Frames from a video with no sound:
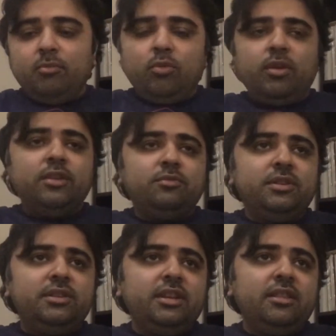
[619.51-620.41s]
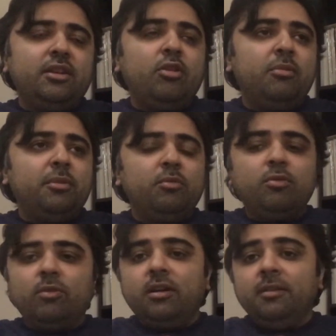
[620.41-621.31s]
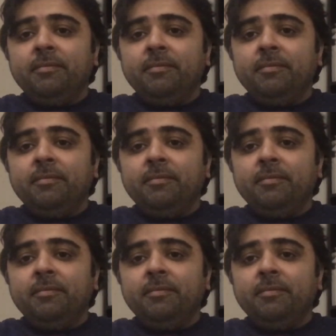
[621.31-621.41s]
more, as we see in the comic book world.